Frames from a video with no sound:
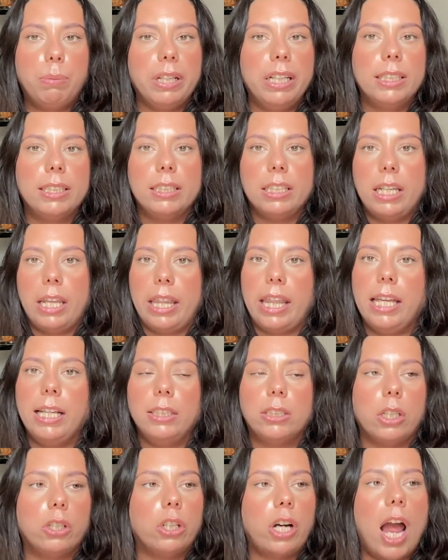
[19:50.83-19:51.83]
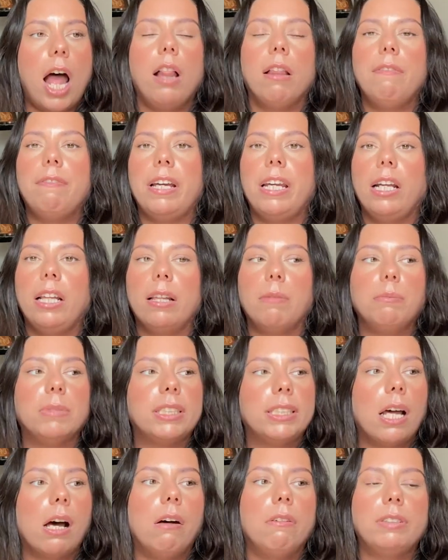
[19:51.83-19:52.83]
places, and things that are elevating
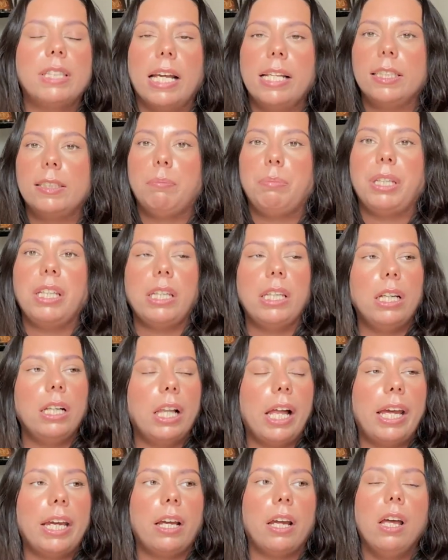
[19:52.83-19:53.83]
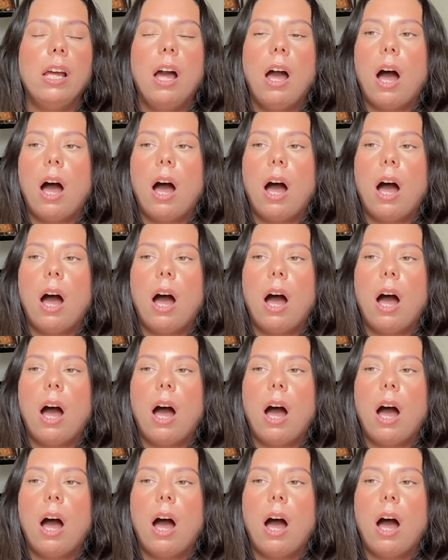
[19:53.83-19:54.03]
themselves as being like,